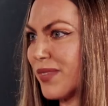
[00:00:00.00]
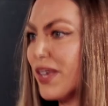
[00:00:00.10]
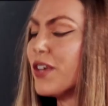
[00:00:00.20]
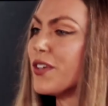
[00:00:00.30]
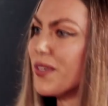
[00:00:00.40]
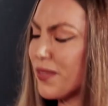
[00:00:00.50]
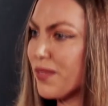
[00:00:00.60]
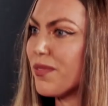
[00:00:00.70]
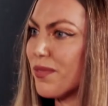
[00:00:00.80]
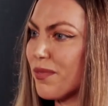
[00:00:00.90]
I mean,
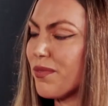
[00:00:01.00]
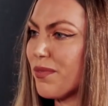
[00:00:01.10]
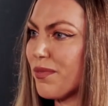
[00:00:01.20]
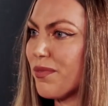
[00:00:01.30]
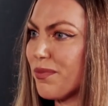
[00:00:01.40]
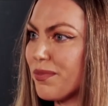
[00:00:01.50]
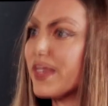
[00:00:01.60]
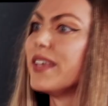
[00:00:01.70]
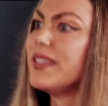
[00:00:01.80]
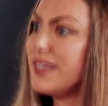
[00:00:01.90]
is there any church,
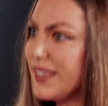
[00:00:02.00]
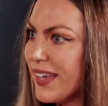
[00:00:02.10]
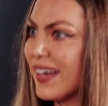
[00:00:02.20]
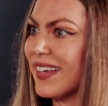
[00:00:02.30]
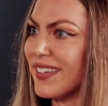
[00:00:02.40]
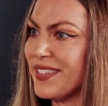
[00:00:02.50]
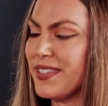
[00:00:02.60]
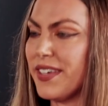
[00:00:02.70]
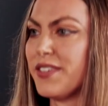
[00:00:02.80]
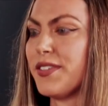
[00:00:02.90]
or you go?
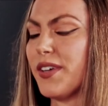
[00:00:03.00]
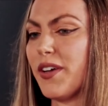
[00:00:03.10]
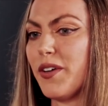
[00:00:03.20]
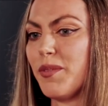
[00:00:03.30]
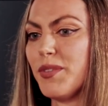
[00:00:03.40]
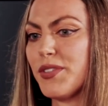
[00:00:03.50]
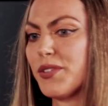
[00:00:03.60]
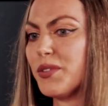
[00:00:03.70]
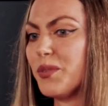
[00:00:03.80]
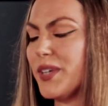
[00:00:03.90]
Yes.
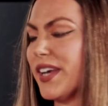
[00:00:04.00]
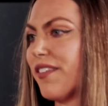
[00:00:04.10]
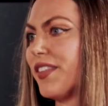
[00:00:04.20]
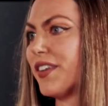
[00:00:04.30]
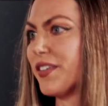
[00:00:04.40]
So we have the